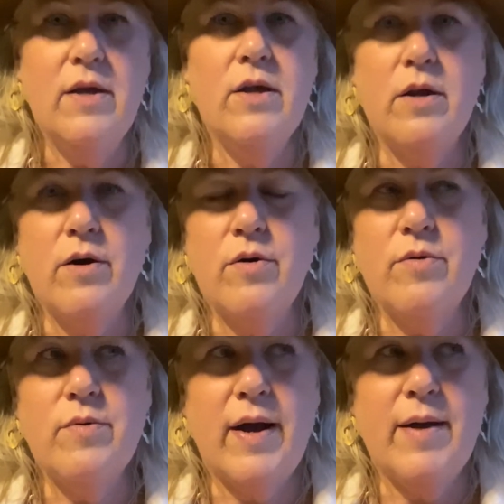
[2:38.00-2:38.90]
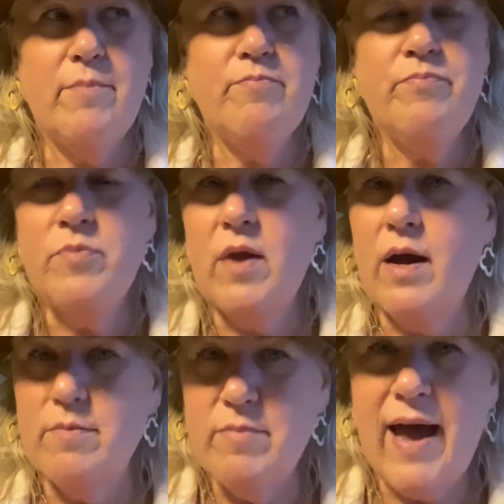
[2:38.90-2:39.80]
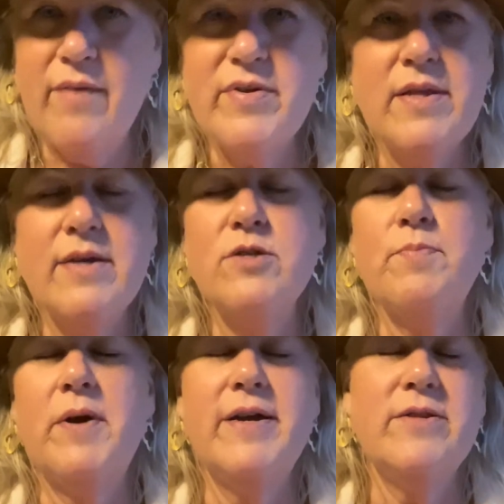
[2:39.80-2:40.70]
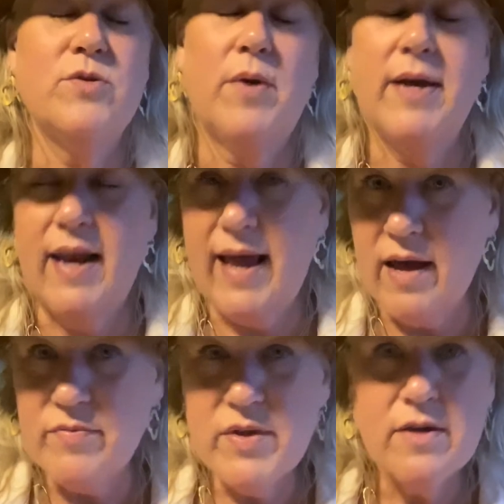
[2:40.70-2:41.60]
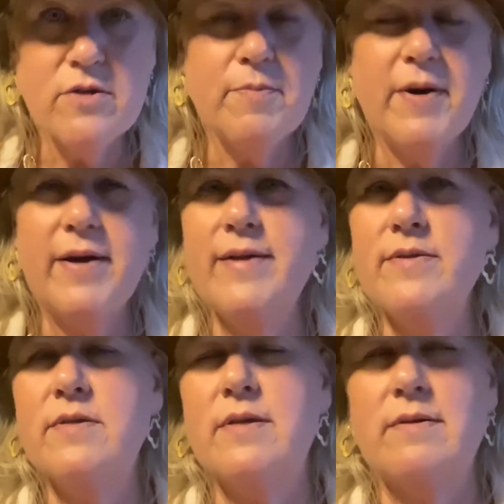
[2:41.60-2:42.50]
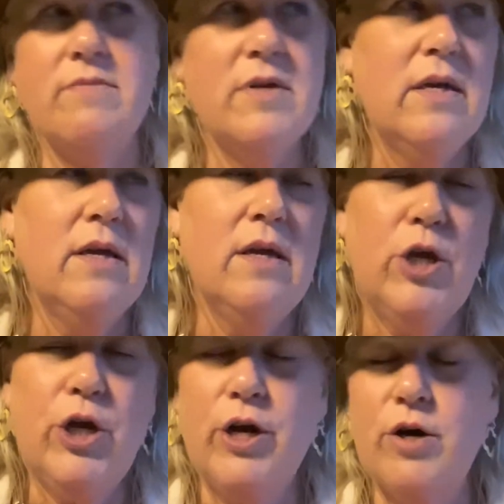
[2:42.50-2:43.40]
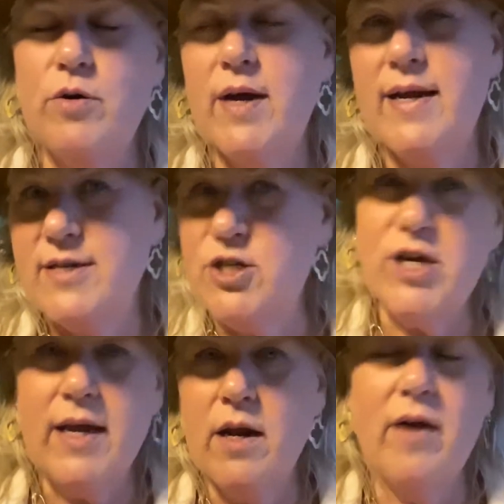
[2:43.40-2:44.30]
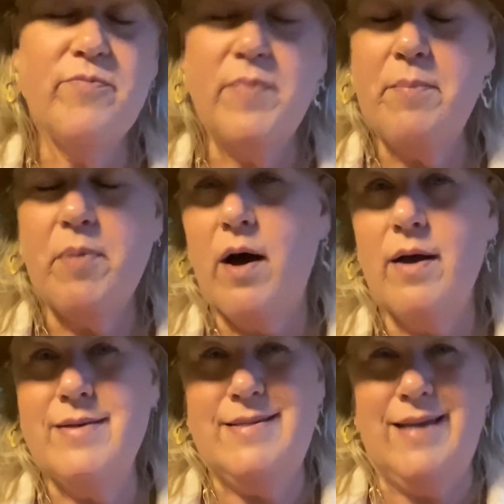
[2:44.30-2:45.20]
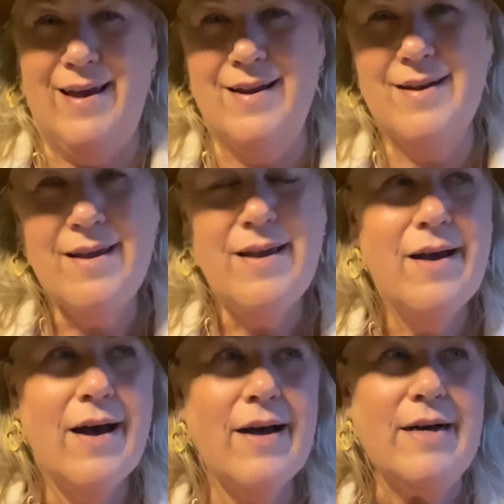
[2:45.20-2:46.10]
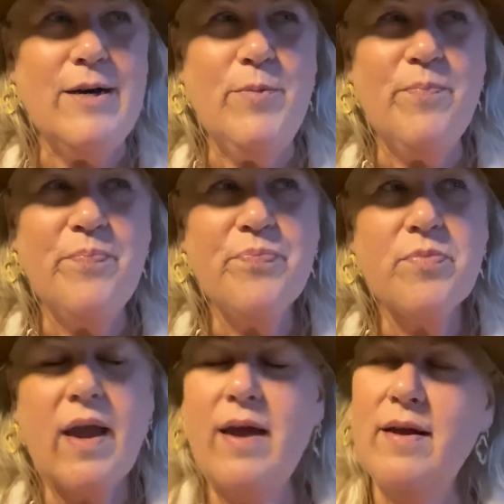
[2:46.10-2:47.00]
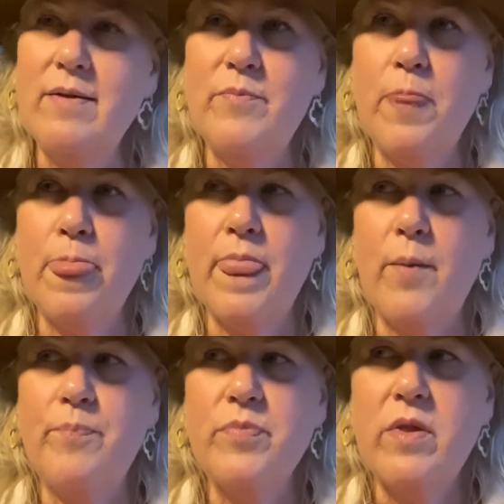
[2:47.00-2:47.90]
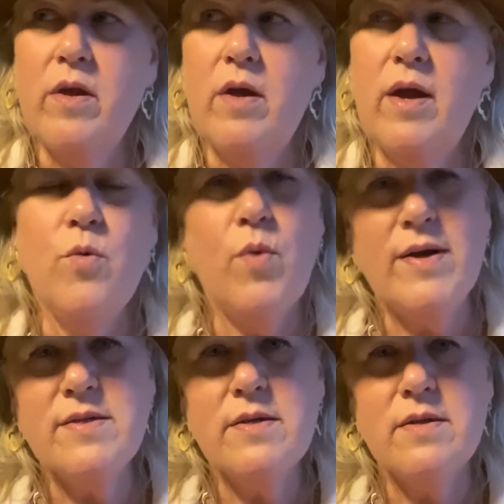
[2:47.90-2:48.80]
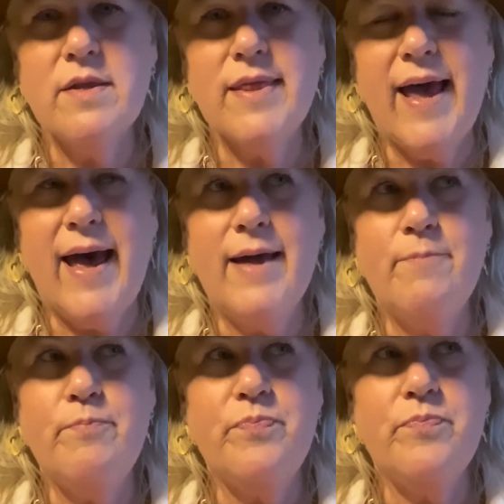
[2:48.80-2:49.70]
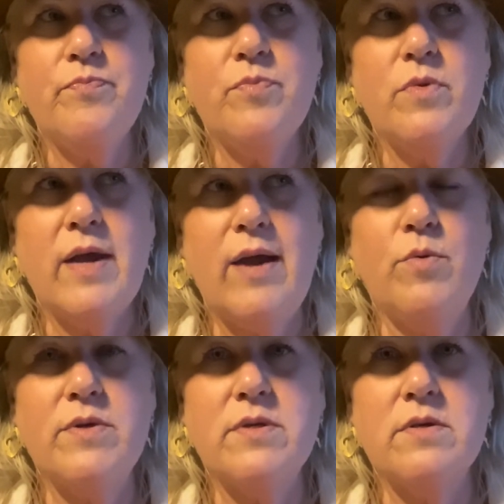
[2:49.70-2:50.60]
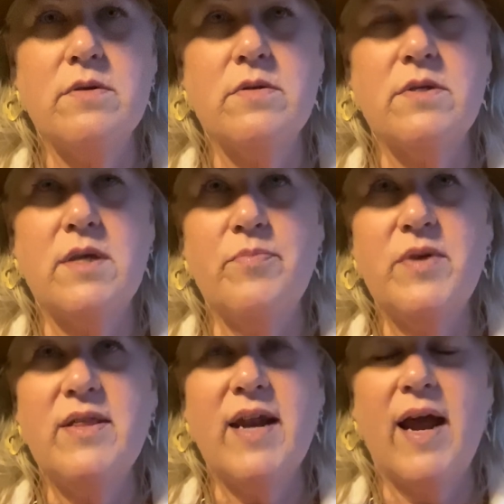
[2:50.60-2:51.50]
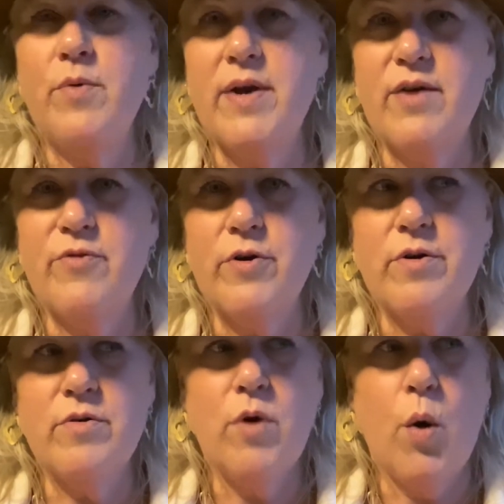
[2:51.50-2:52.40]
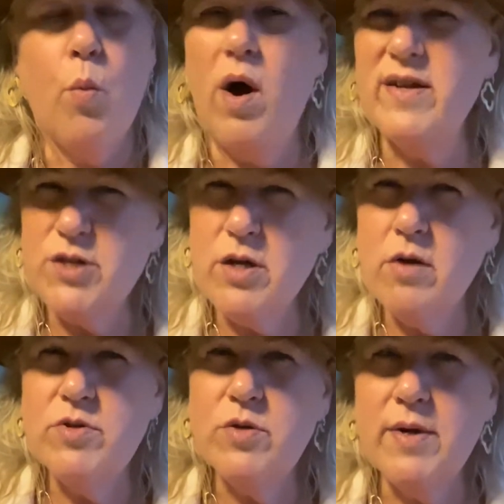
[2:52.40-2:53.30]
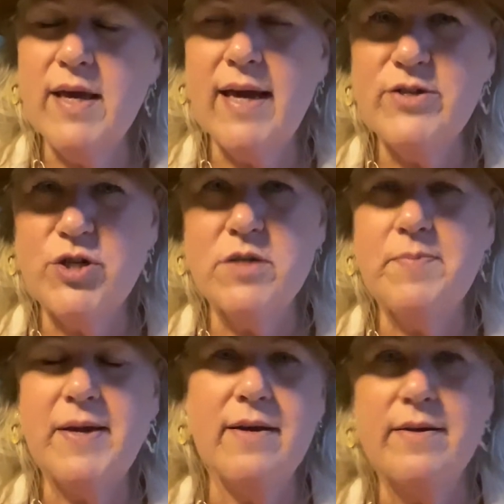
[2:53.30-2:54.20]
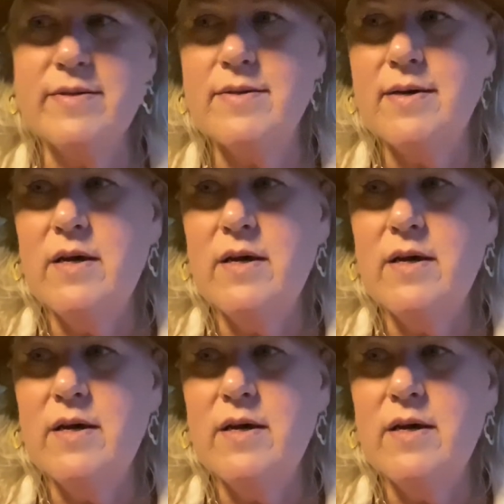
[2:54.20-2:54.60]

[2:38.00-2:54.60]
you know i'm i'm having the experience so i can have the experience and you know kind of check it off my box and um it it wasn't that it was something that i would ever want to go do again just because